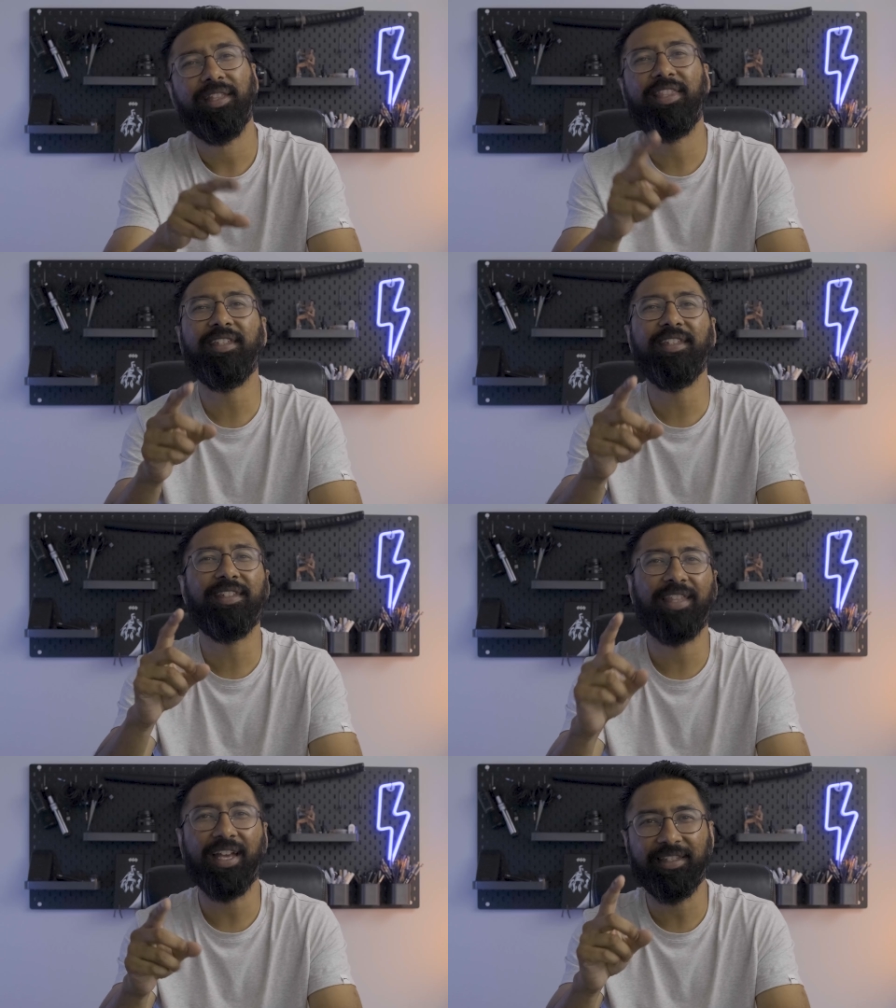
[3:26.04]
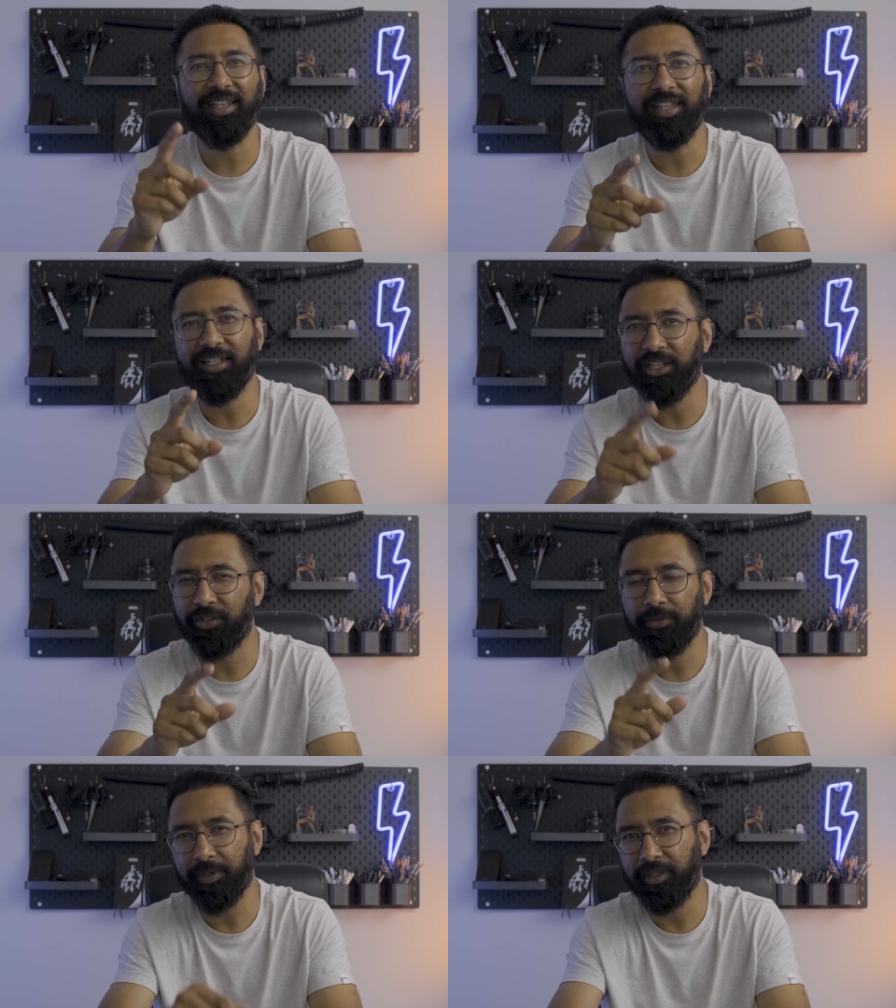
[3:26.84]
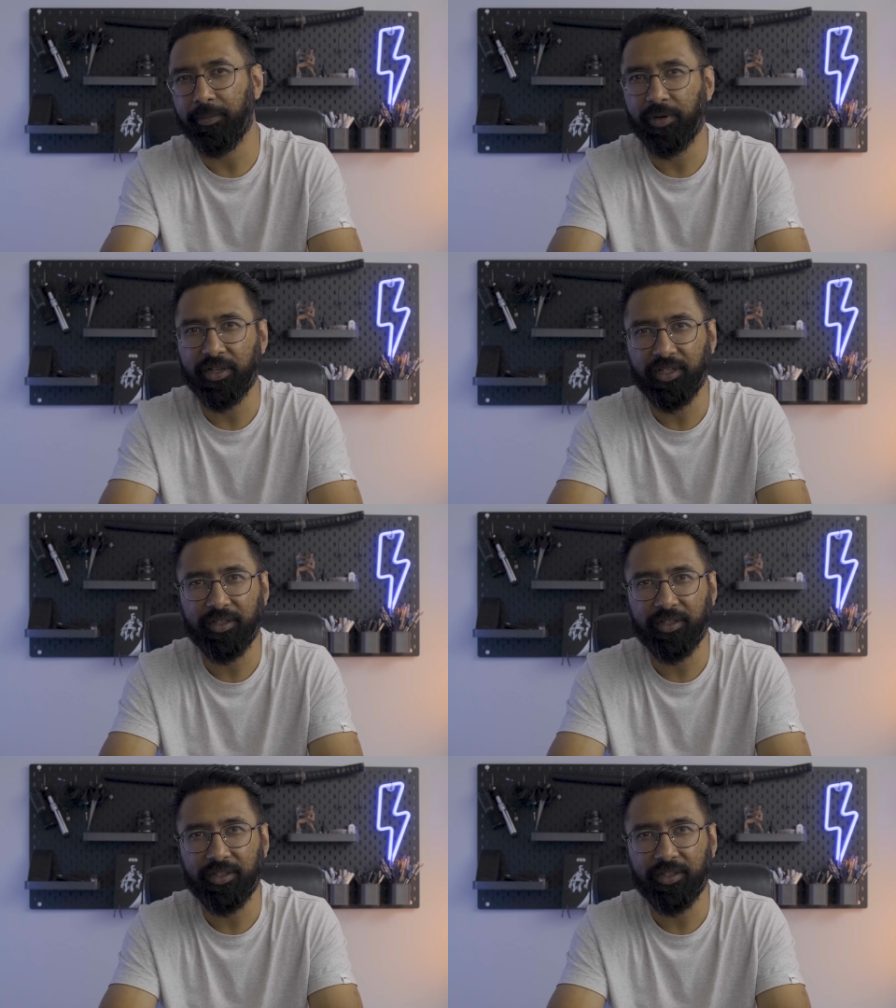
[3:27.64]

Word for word: This is that second issue with the brush